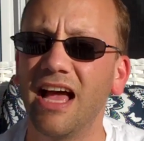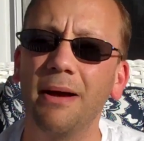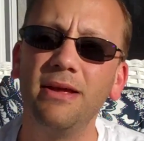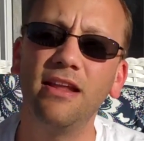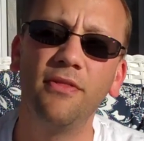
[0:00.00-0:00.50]

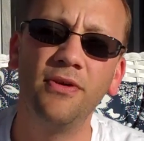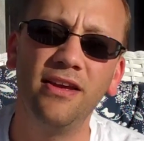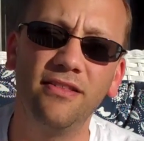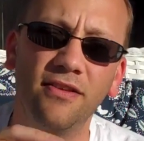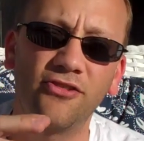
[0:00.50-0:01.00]
I mean,
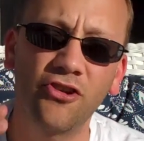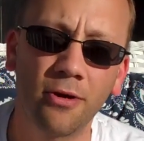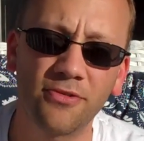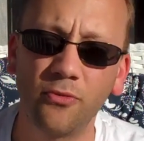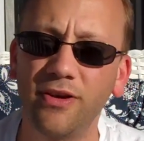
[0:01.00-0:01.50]
the
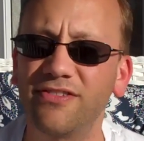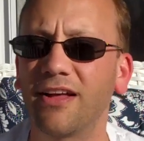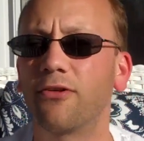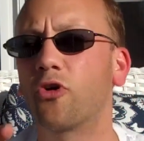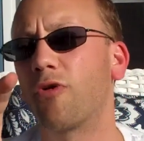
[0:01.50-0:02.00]
syrups that we
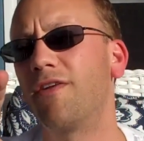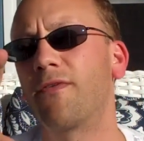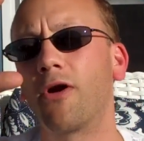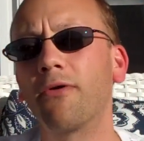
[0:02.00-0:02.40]
sell are great for